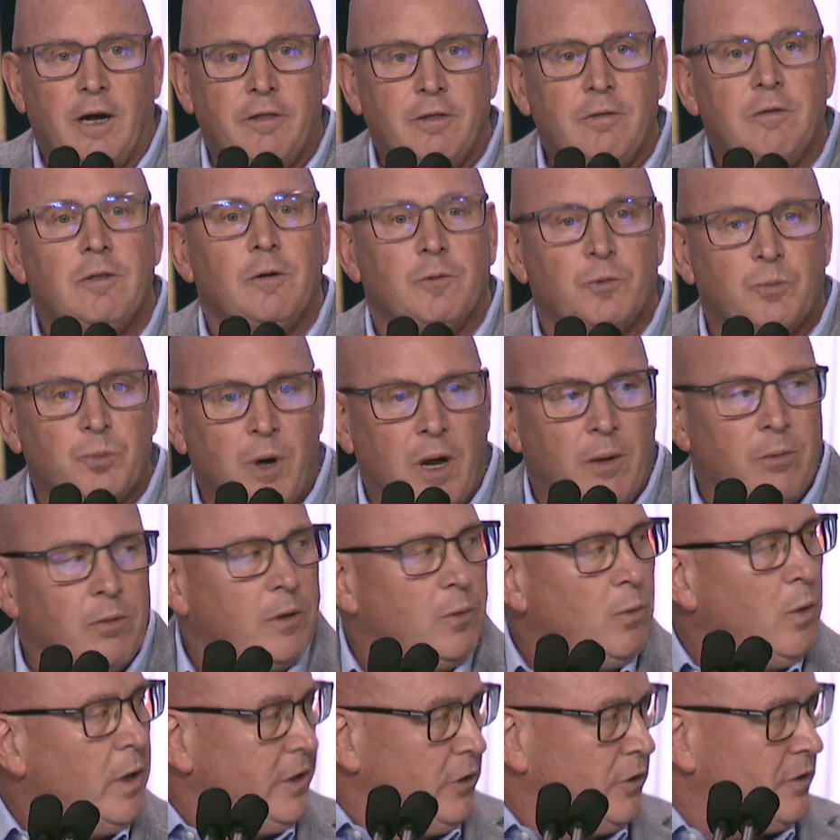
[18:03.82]
There's
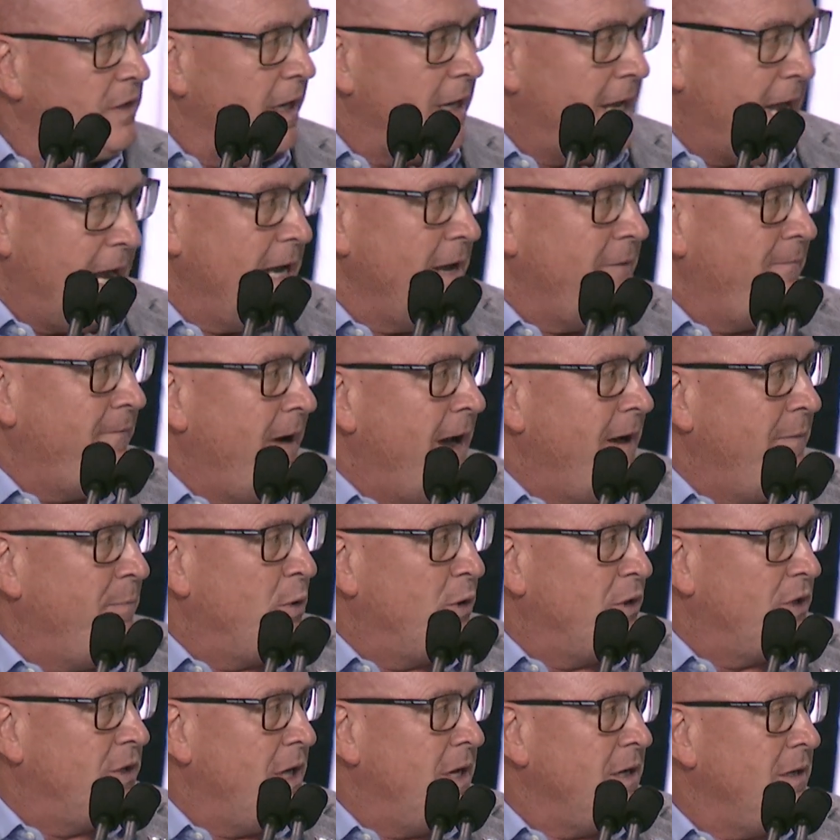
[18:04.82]
probably, what you said,
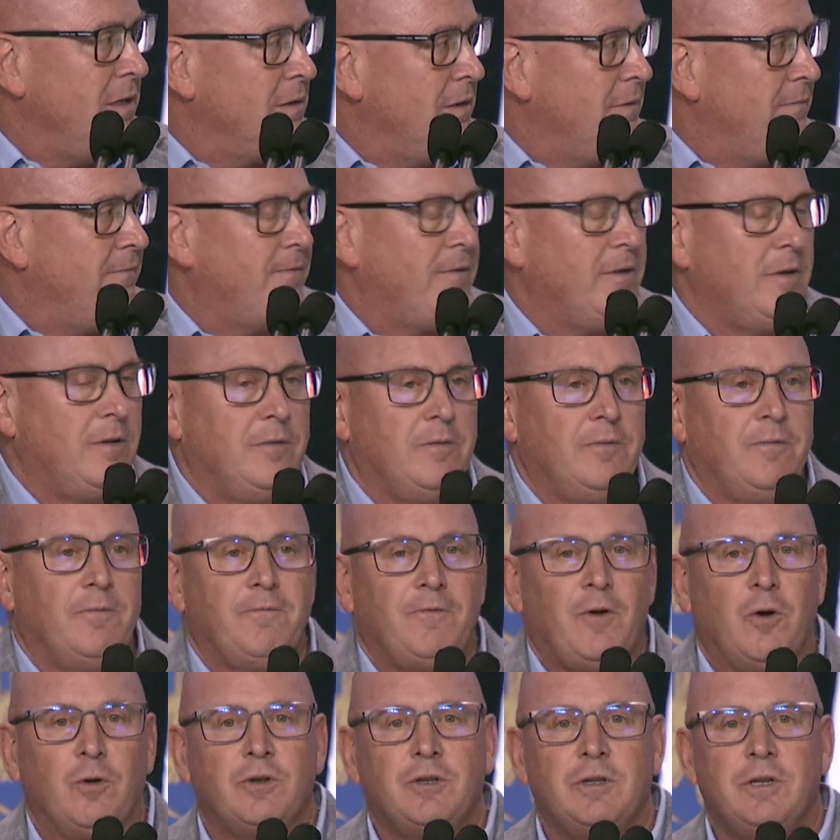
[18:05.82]
85% of the
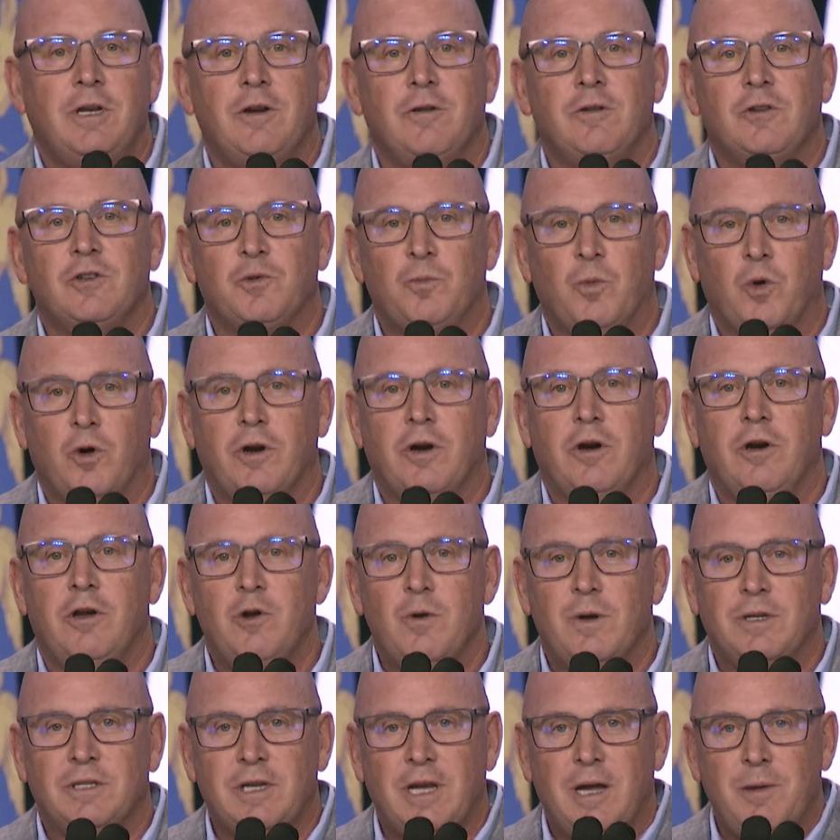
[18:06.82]
folks in here this morning are
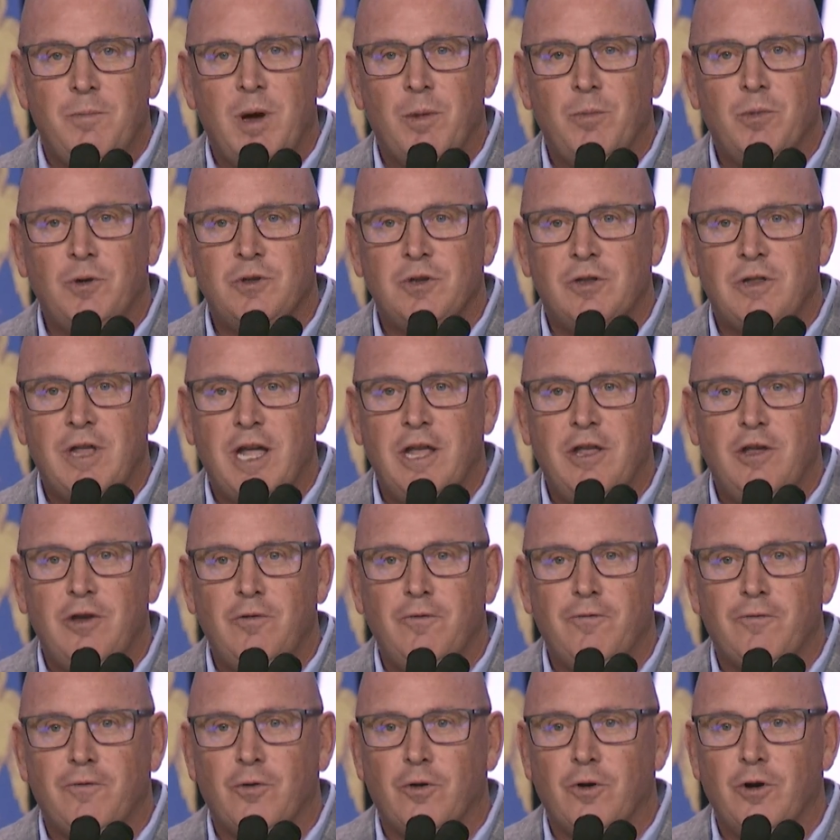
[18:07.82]
USAA members. Thank you
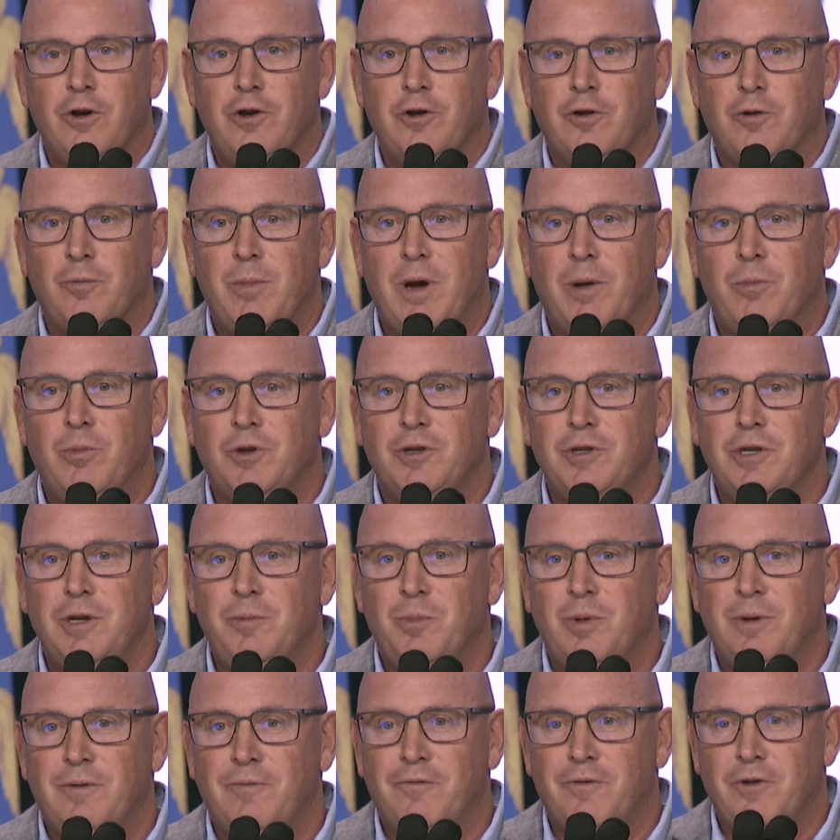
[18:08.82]
for your
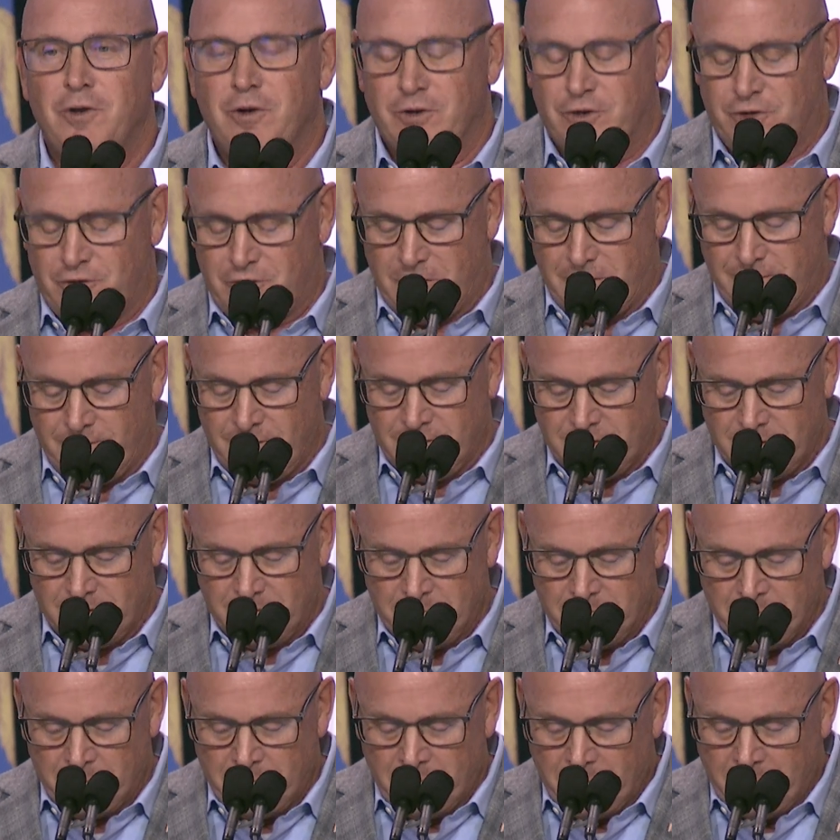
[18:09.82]
membership and for your service.
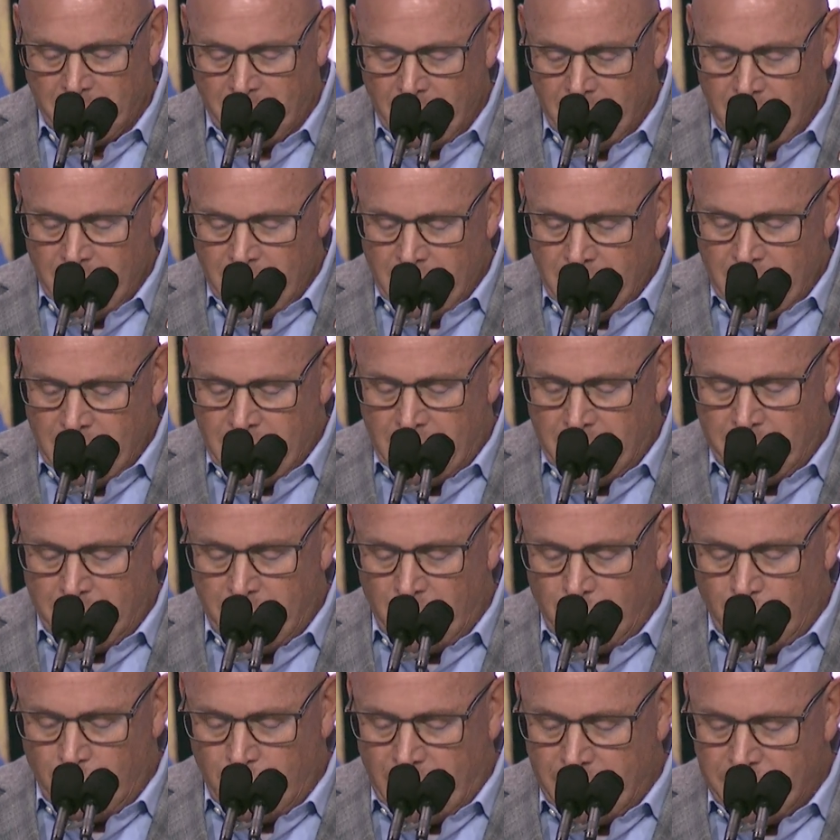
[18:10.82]

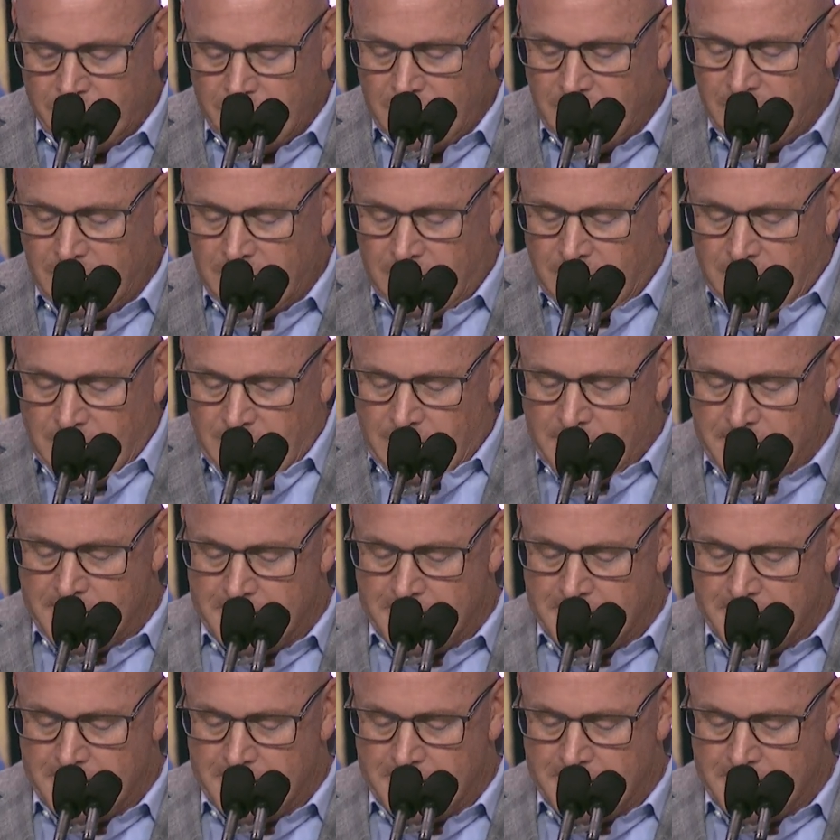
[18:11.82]
But I think